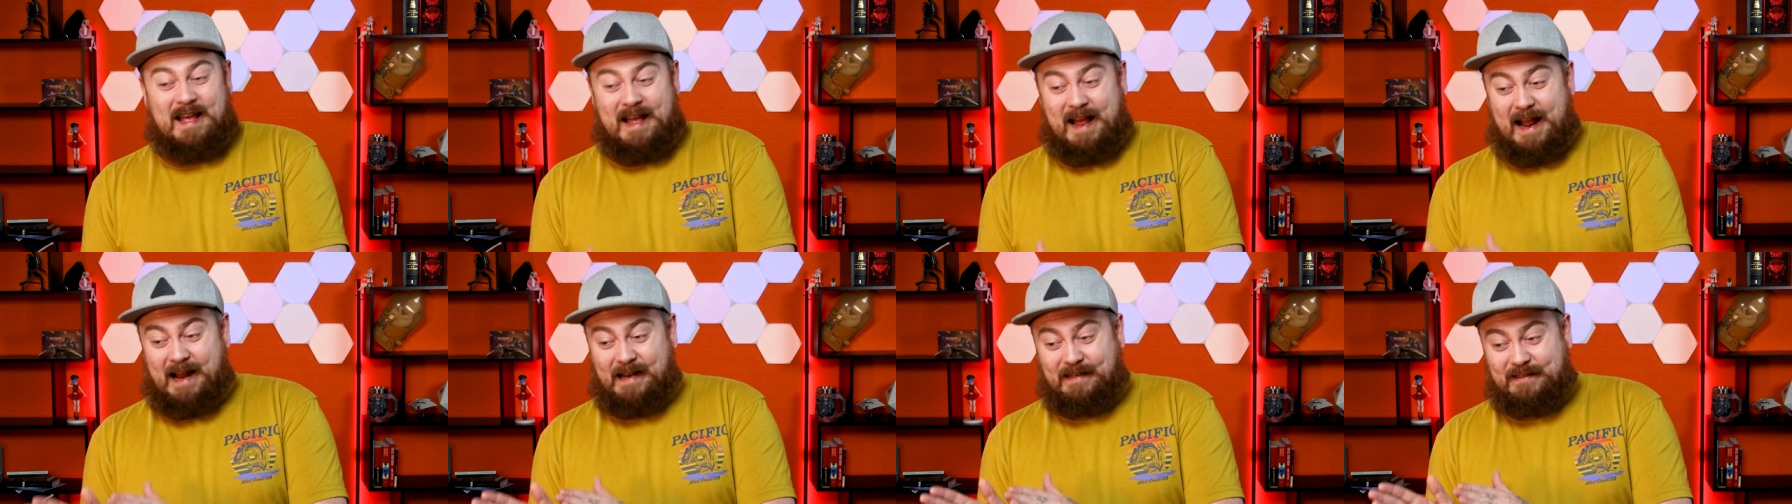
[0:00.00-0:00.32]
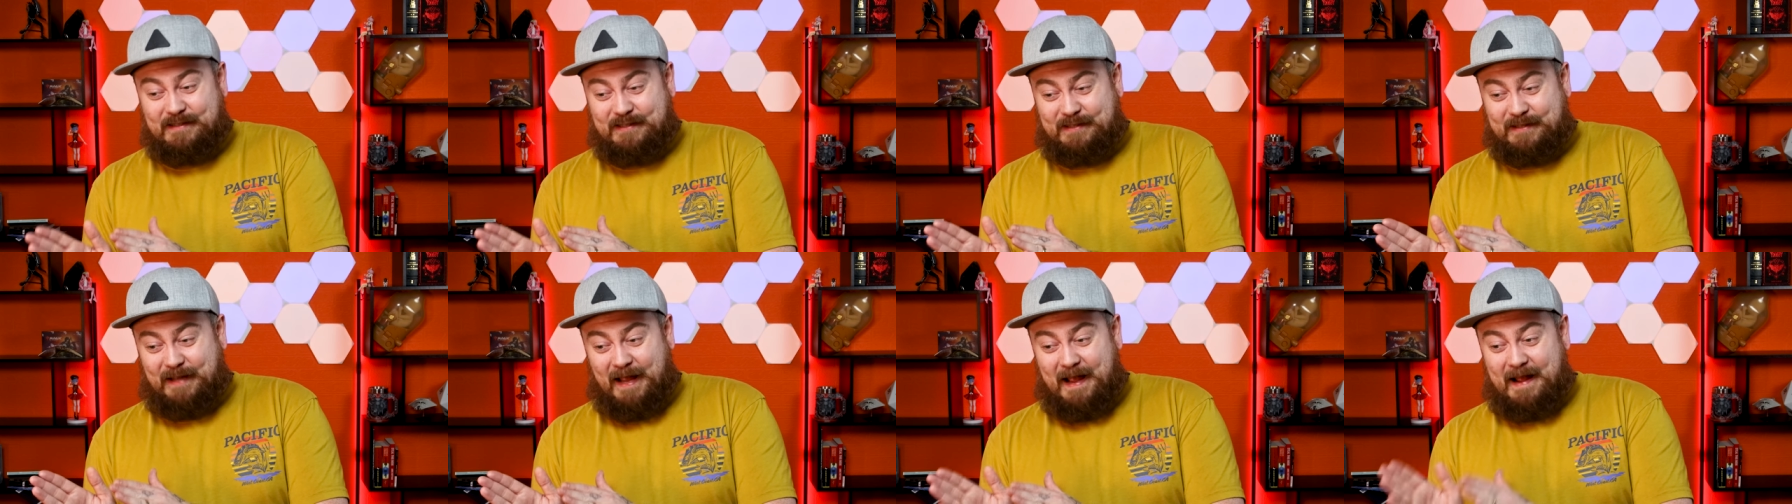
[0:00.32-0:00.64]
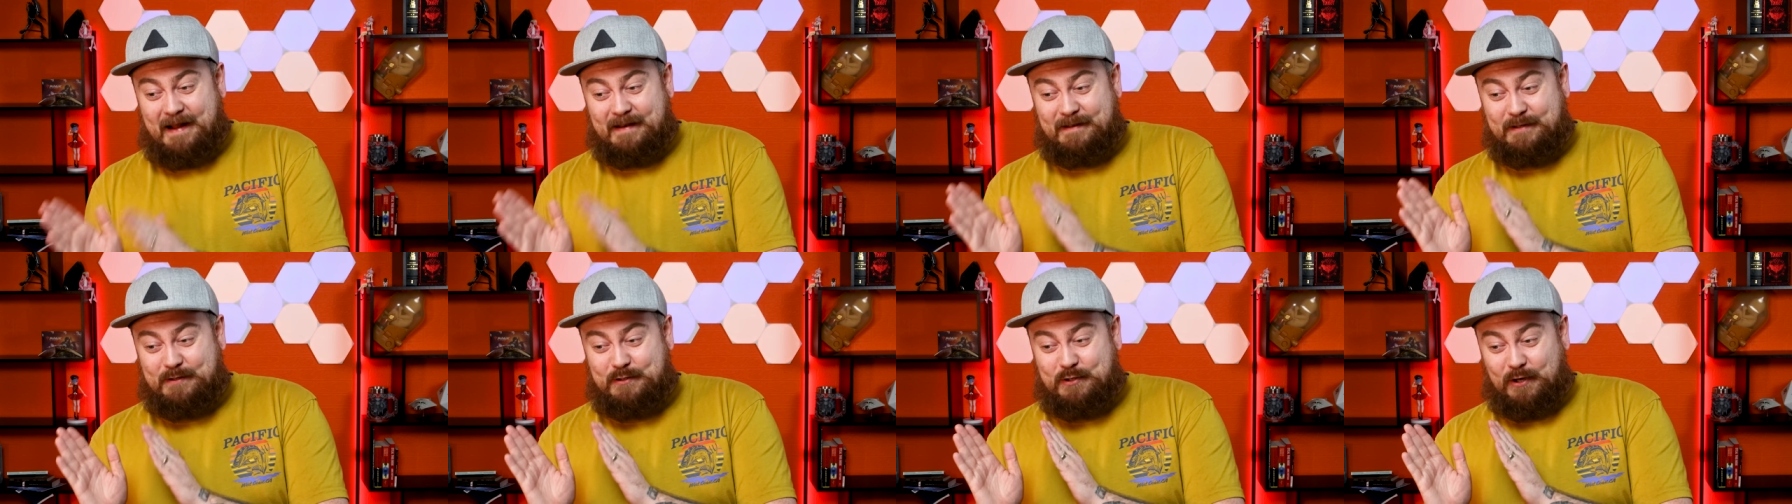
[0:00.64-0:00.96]

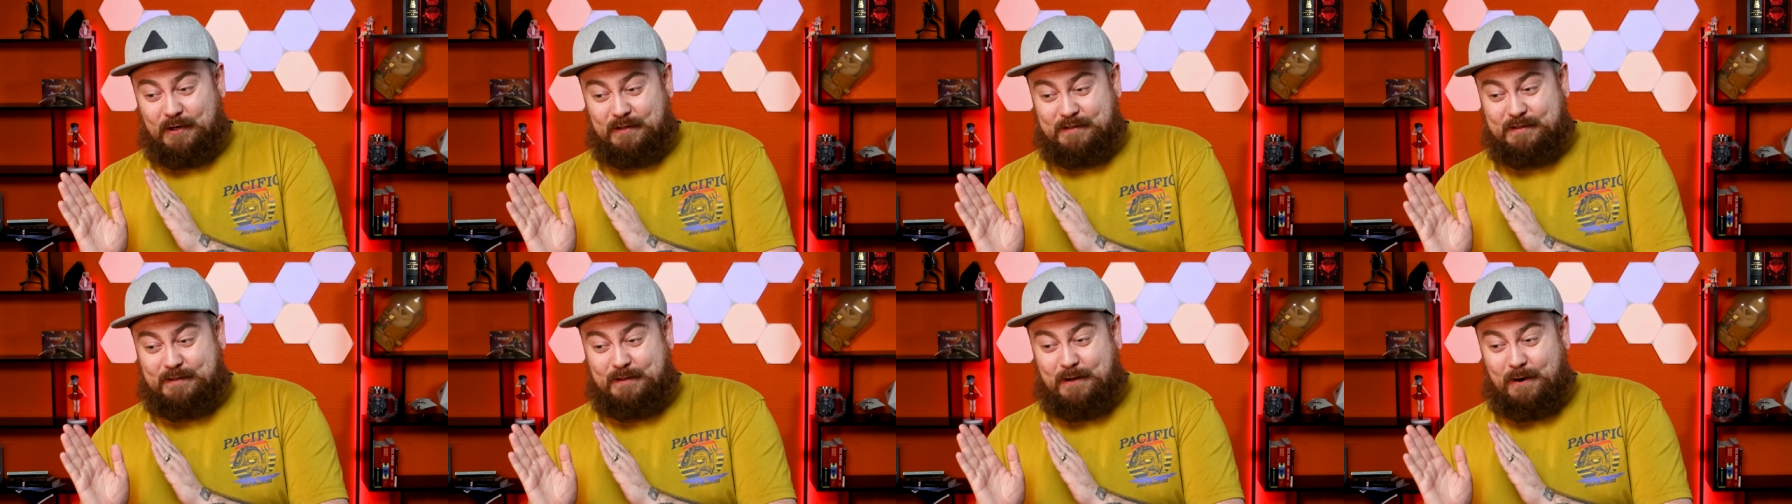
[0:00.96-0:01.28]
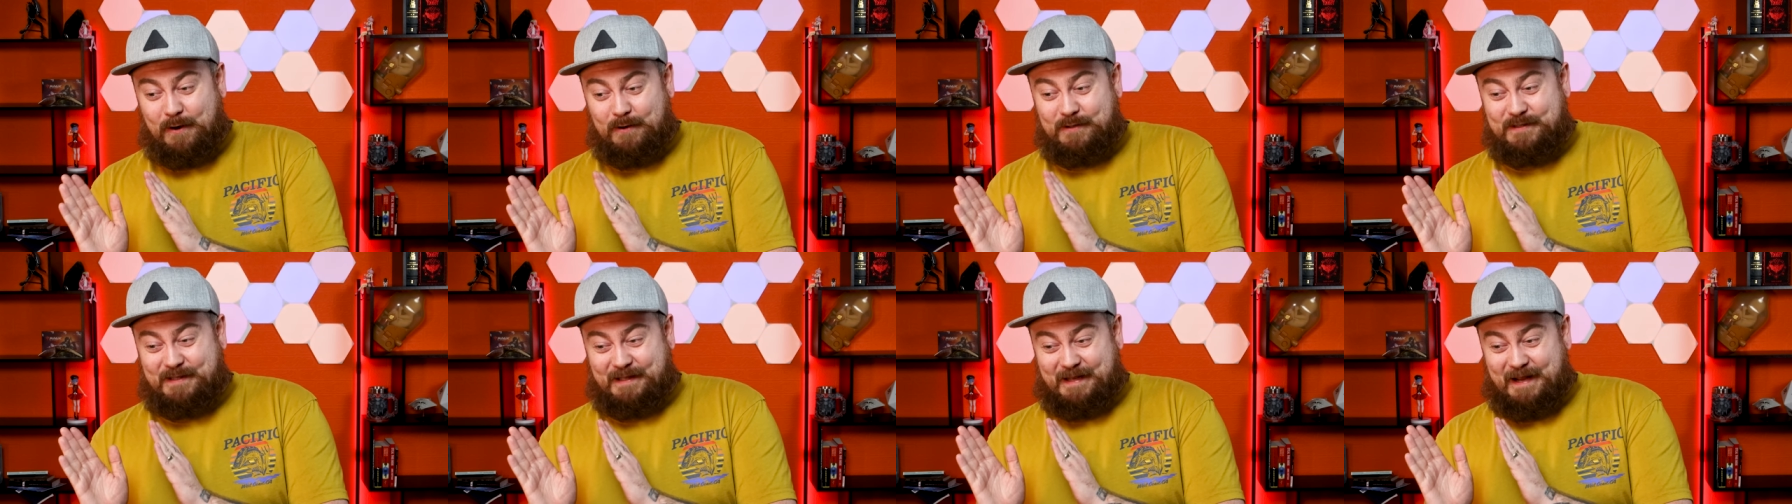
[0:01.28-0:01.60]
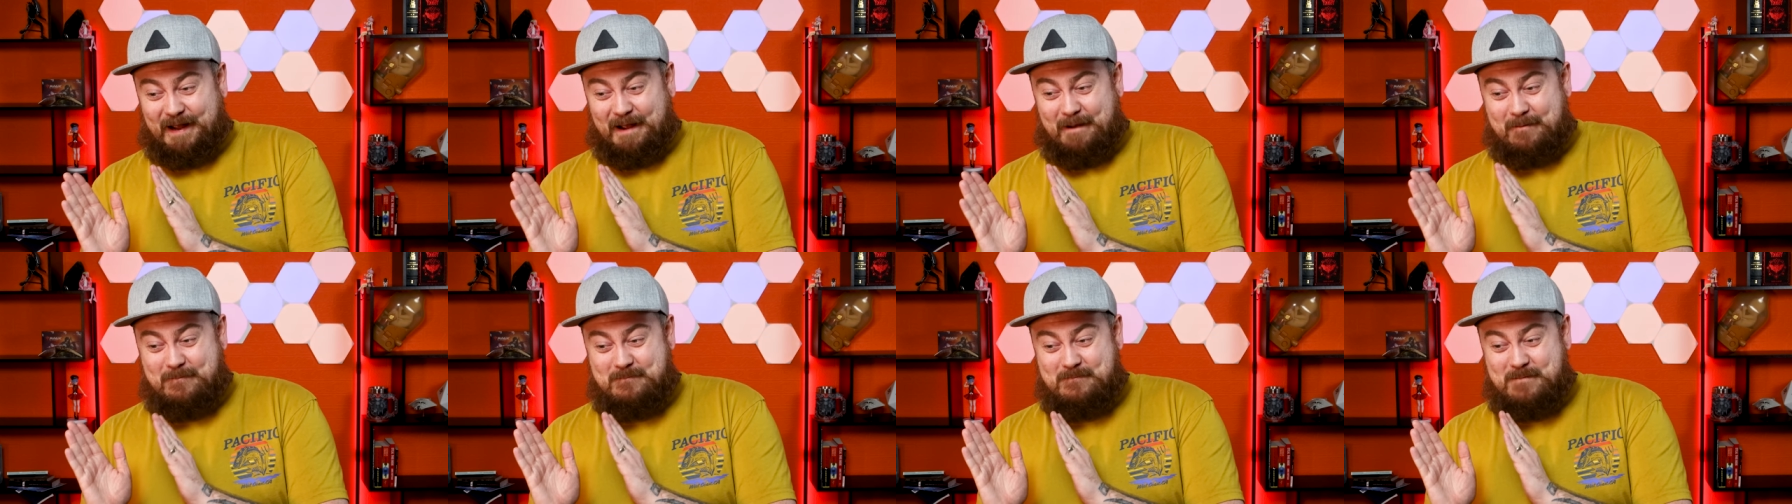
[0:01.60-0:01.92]
instead, just causing
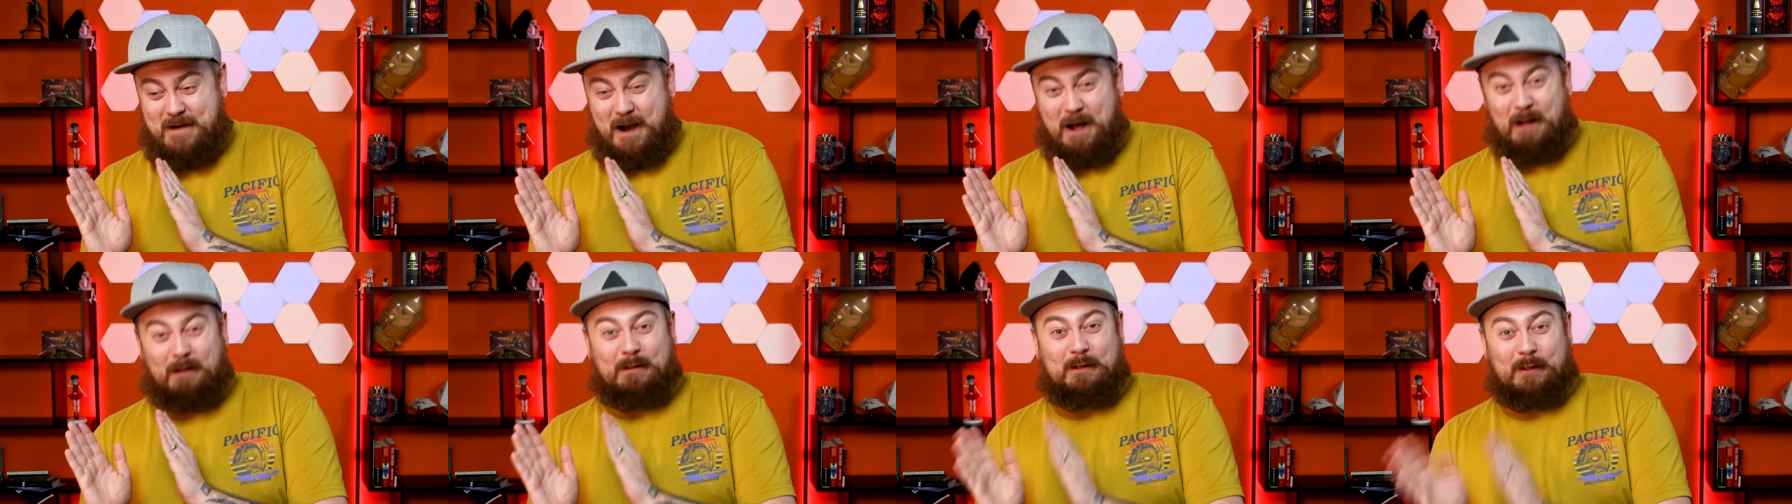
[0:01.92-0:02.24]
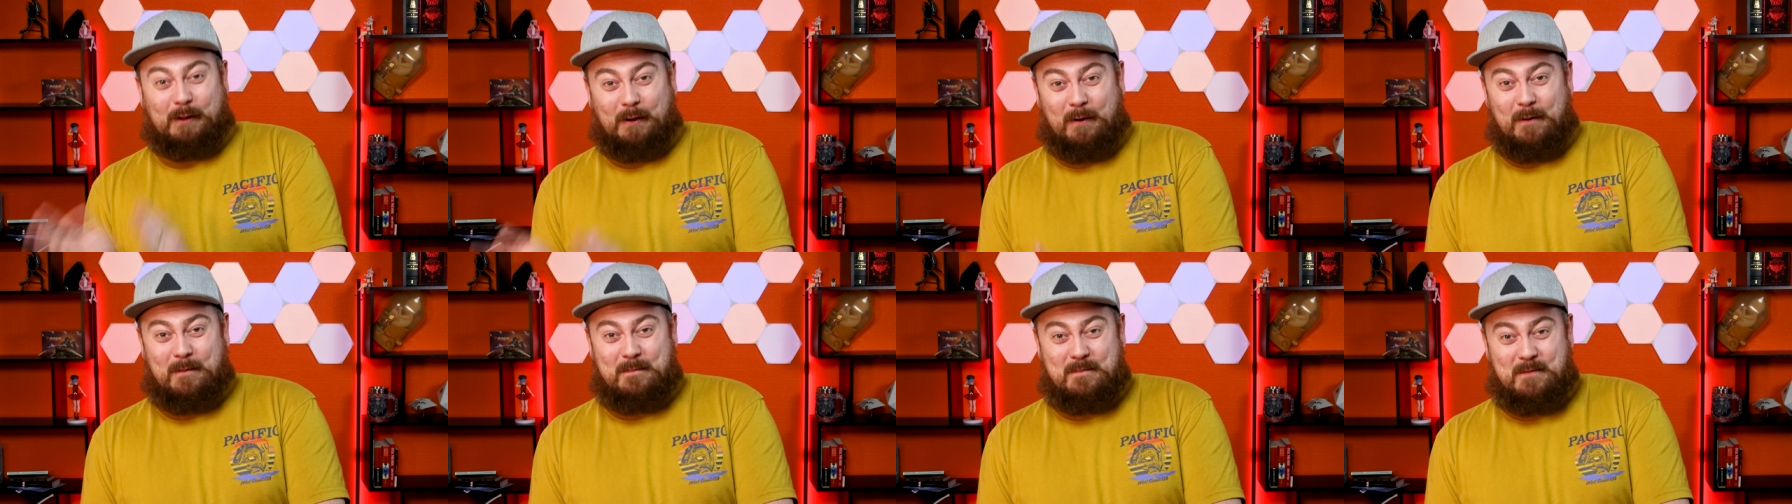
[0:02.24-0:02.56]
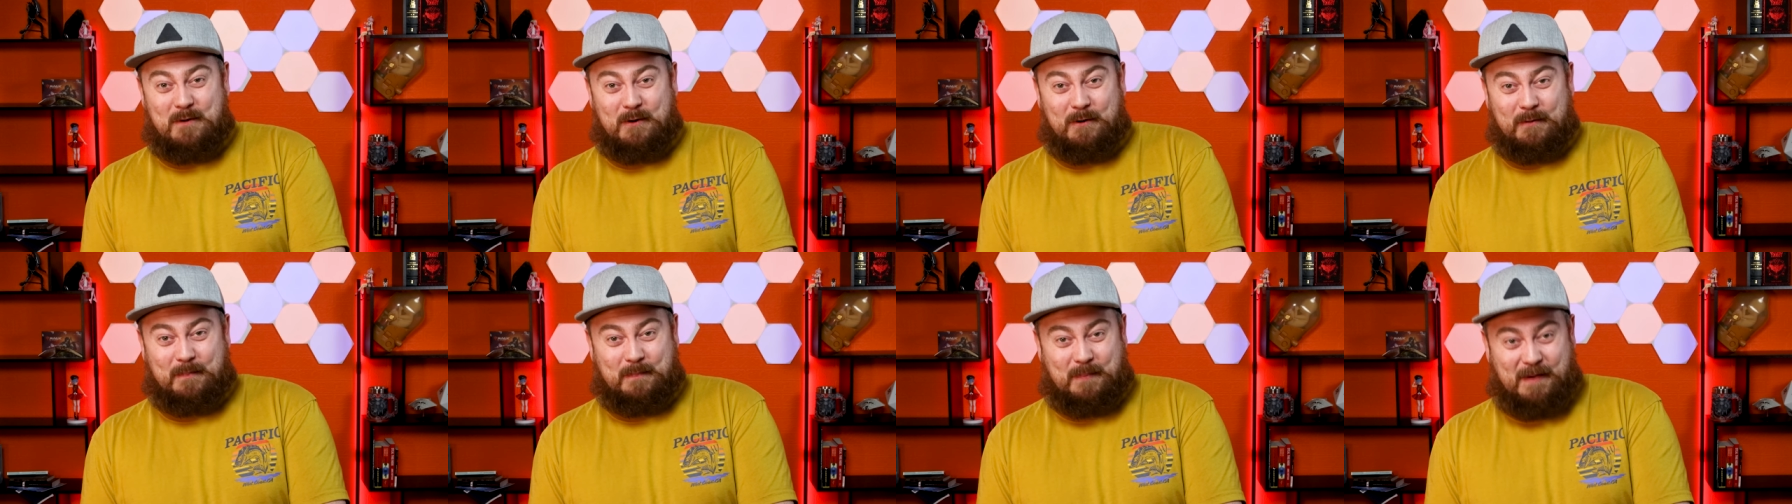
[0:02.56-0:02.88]
him a lot
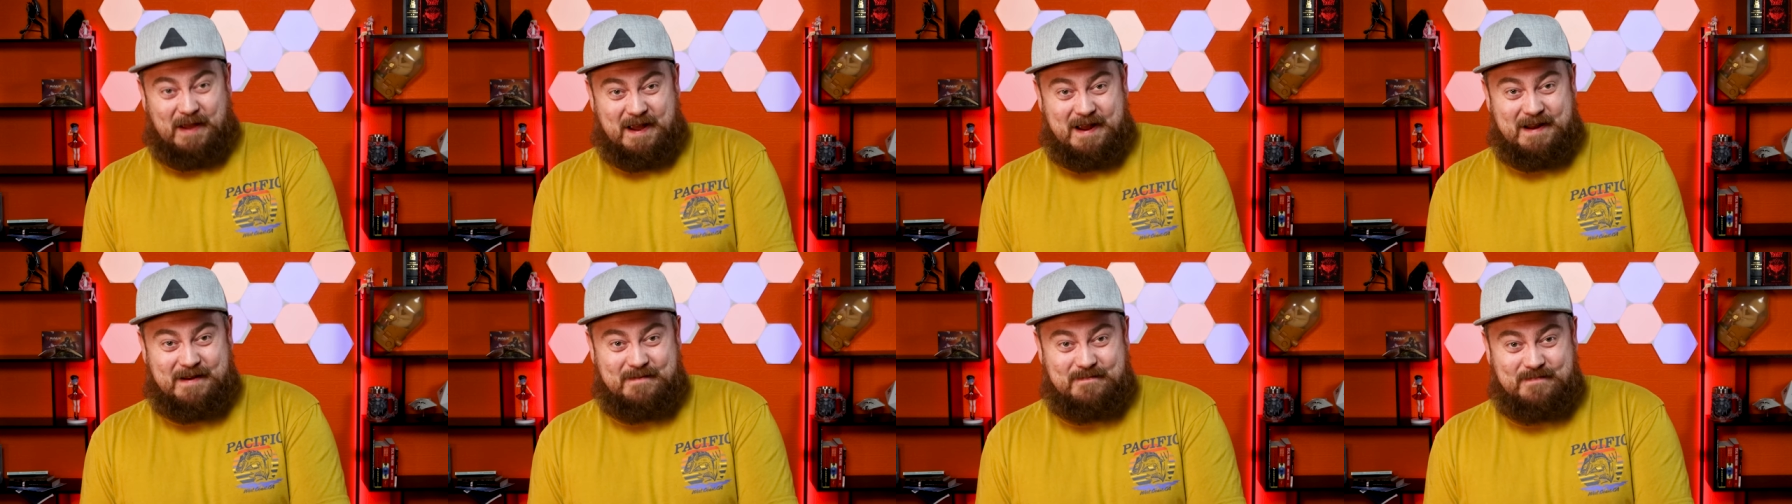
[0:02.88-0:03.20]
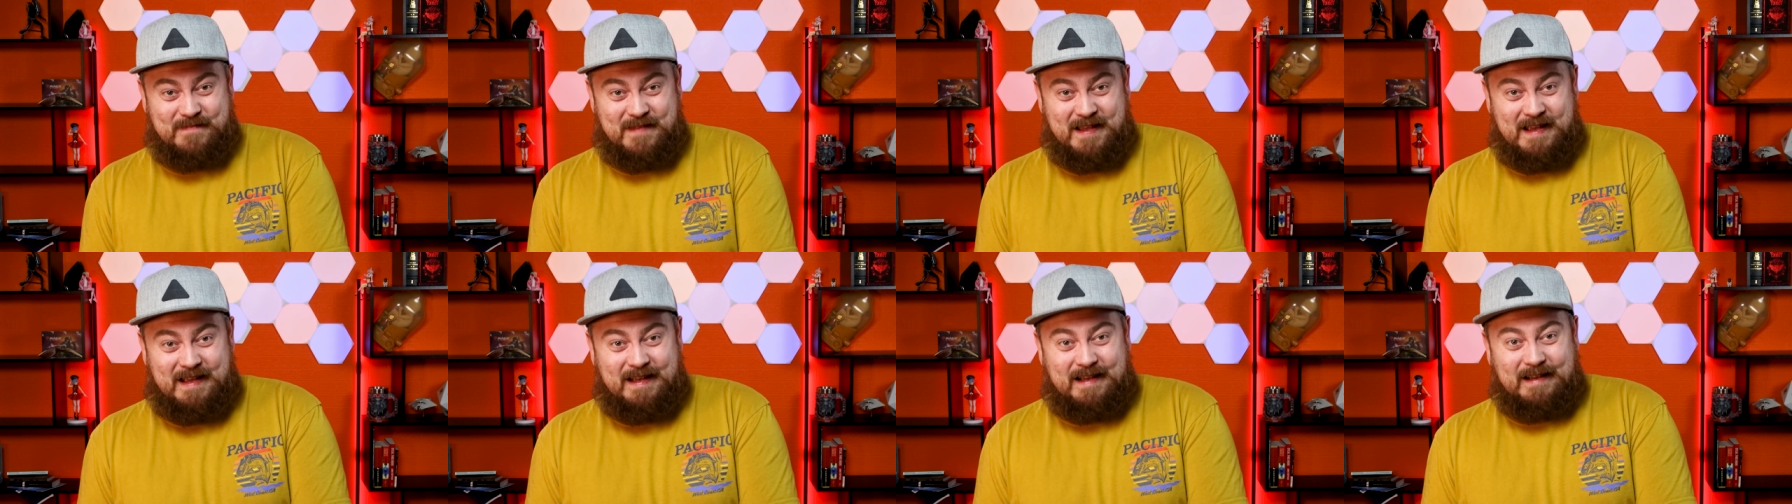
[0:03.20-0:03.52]
more pain.